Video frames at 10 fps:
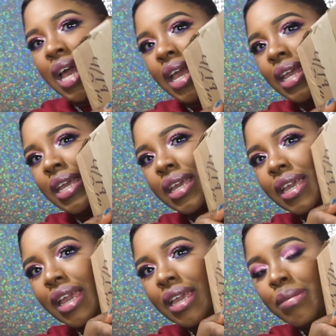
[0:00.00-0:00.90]
that it
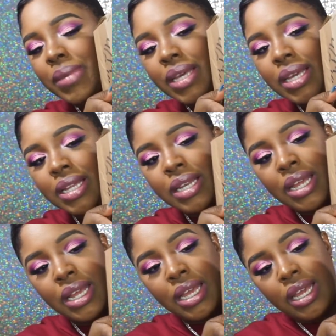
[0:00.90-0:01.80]
came in.
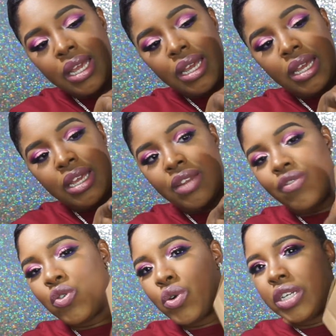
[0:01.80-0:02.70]
And
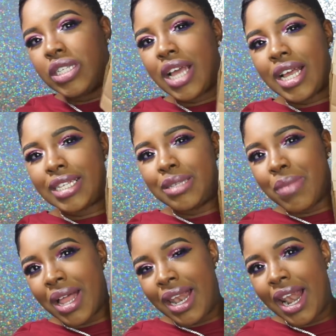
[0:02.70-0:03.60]
of course, it has
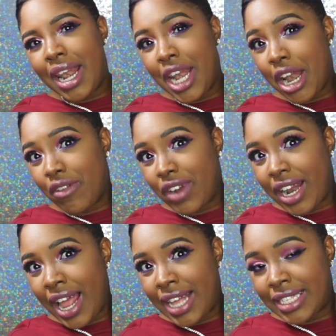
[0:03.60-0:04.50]
my lovely
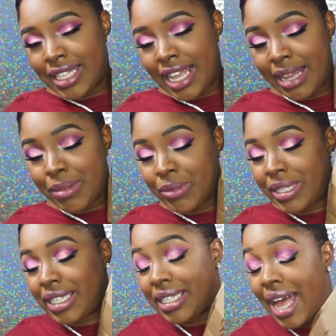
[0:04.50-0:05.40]
last name on the
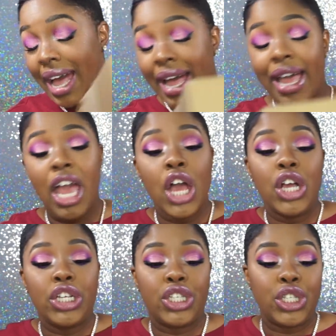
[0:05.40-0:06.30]
side.
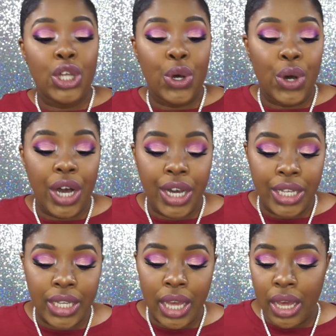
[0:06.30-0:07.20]
So
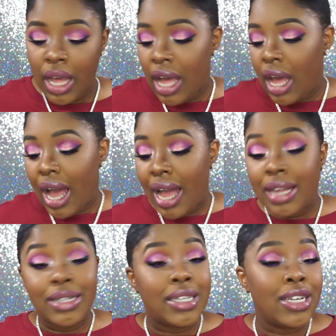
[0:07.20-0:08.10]
yeah,
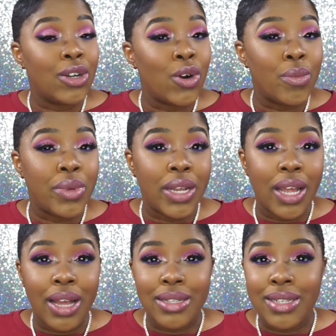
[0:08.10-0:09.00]
I didn't open it.
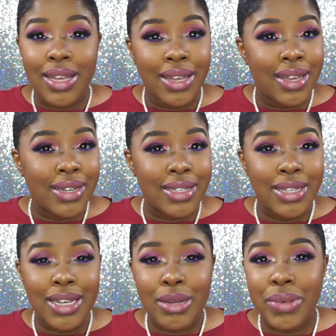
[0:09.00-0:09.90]
I didn't get a
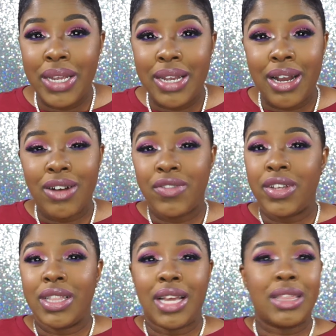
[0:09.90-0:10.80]
sneak peek of
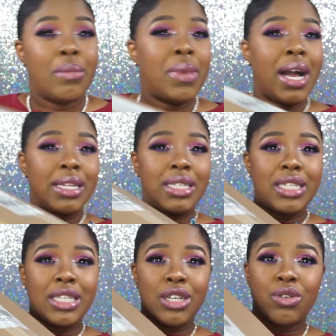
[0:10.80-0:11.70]
it. Like, the box is
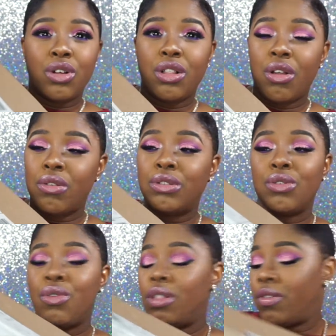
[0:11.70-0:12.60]
still closed,
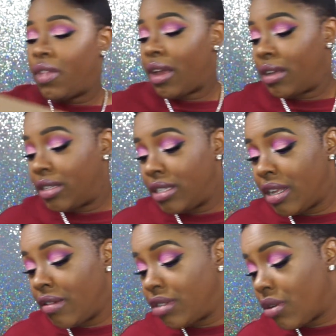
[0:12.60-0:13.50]
all of that good
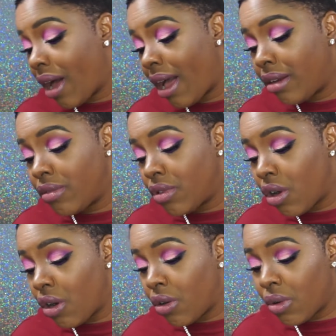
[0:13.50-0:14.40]
stuff. So I don't
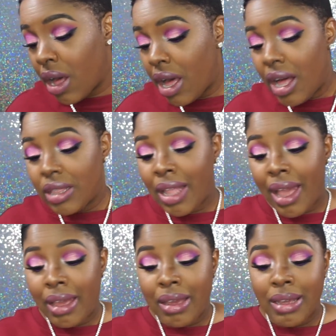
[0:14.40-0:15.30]
know,
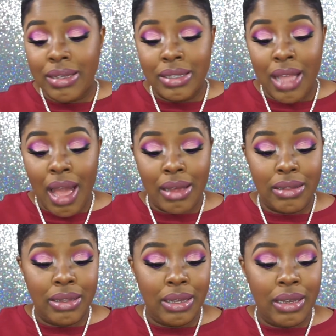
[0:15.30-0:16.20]
like,
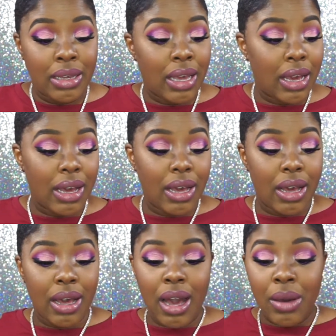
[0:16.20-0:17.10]
exactly
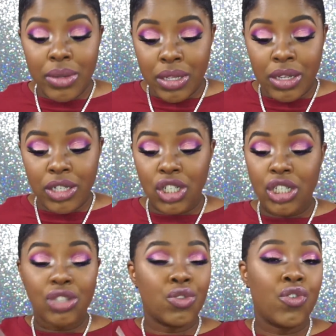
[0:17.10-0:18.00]
how it looked
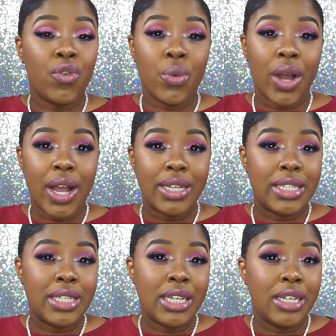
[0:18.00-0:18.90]
just off of what I
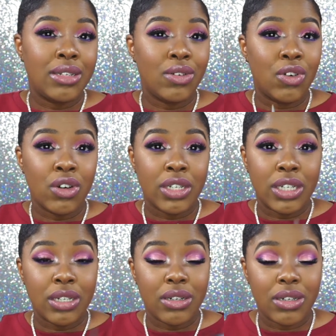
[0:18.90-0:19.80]
seen on,
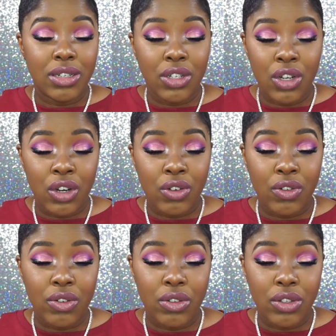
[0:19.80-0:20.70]
you
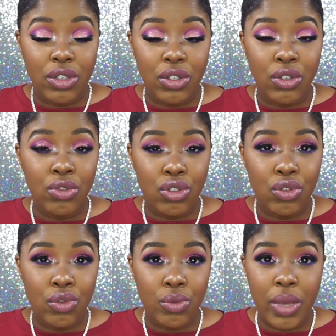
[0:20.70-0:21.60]
know,
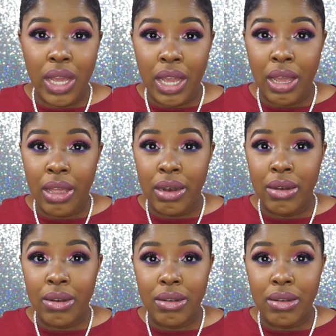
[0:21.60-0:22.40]
YouTube and